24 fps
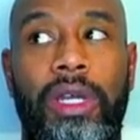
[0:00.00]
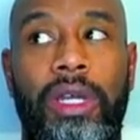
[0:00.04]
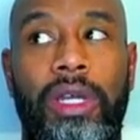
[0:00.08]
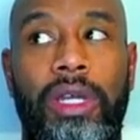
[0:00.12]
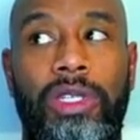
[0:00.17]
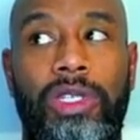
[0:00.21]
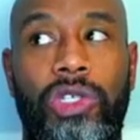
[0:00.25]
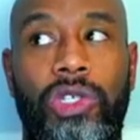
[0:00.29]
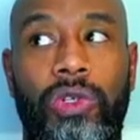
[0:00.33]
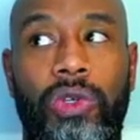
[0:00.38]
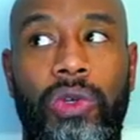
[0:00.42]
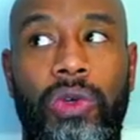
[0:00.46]

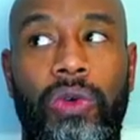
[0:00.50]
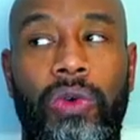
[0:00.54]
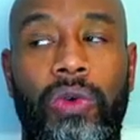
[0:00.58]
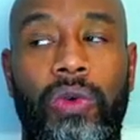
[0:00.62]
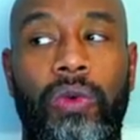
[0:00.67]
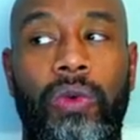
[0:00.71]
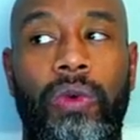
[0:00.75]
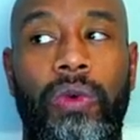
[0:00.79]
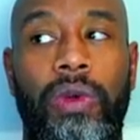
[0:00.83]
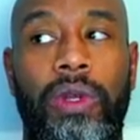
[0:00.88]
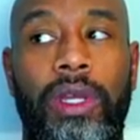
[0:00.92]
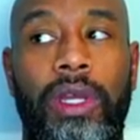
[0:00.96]

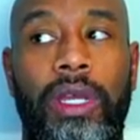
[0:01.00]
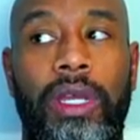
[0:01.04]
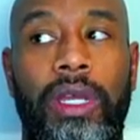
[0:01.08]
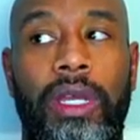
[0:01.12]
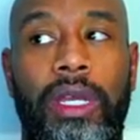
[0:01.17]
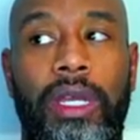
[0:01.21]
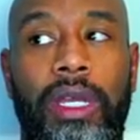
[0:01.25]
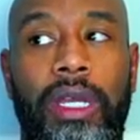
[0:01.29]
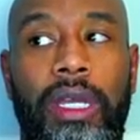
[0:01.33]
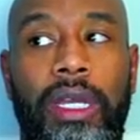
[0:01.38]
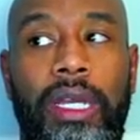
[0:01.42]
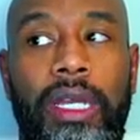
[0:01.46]
to
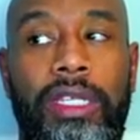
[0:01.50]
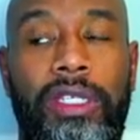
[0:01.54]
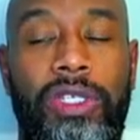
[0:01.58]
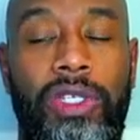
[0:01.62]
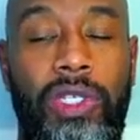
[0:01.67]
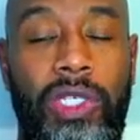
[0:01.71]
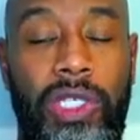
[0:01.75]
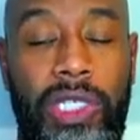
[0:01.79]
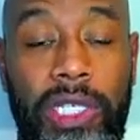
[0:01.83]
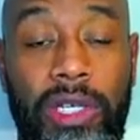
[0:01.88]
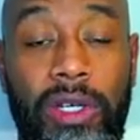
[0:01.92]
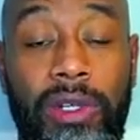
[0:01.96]

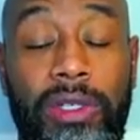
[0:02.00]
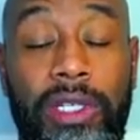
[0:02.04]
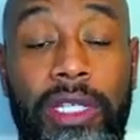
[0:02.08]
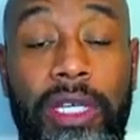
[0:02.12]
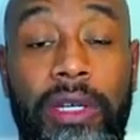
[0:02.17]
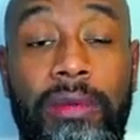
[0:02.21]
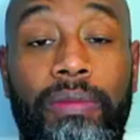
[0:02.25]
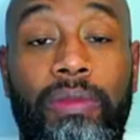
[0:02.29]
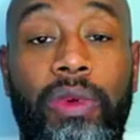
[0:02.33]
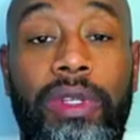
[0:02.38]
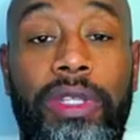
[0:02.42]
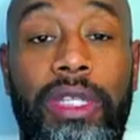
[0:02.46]
instill
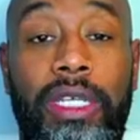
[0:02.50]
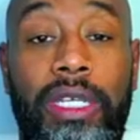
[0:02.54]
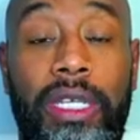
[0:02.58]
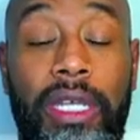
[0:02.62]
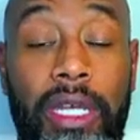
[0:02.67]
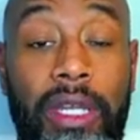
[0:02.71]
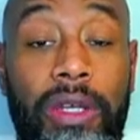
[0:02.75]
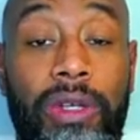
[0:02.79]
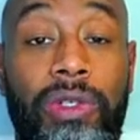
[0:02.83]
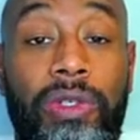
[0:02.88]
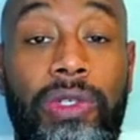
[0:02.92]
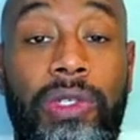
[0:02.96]
them with an
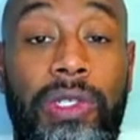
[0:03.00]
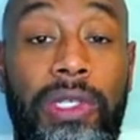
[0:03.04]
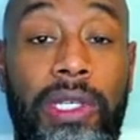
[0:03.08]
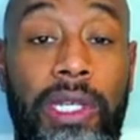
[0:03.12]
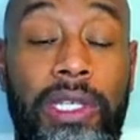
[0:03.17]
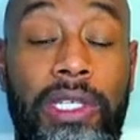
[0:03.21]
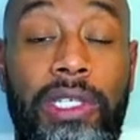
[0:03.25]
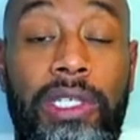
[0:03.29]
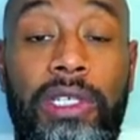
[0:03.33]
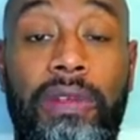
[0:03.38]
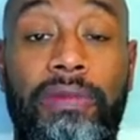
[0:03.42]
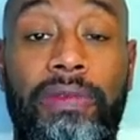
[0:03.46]
inner
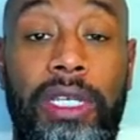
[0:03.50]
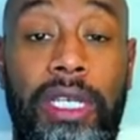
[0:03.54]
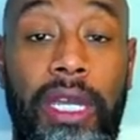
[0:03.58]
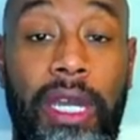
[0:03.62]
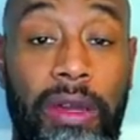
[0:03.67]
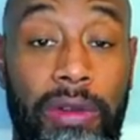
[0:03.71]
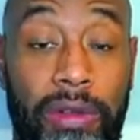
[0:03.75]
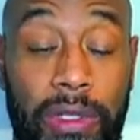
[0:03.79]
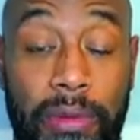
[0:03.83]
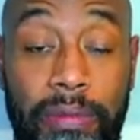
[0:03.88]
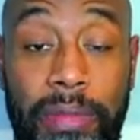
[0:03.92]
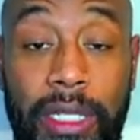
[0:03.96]
sense of
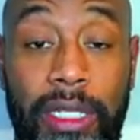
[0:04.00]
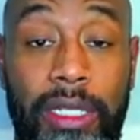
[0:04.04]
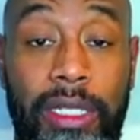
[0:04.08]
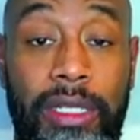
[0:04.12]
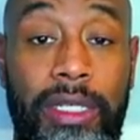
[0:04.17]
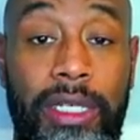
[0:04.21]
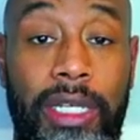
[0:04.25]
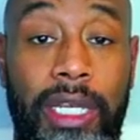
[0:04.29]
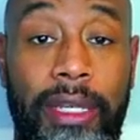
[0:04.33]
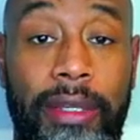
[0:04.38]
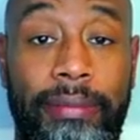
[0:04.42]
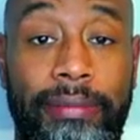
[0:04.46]

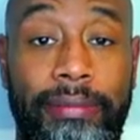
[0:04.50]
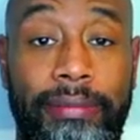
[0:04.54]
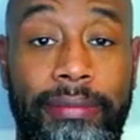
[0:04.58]
accountability.